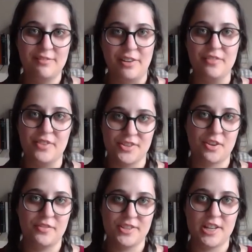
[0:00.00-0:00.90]
very first
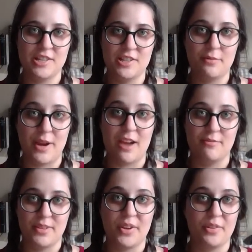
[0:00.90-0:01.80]
conversation that we have
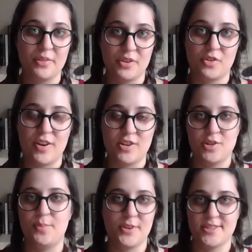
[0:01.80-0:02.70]
with her on the train, she
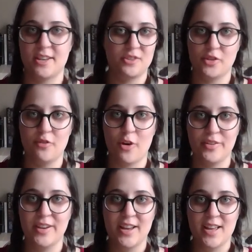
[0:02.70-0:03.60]
points out to Ron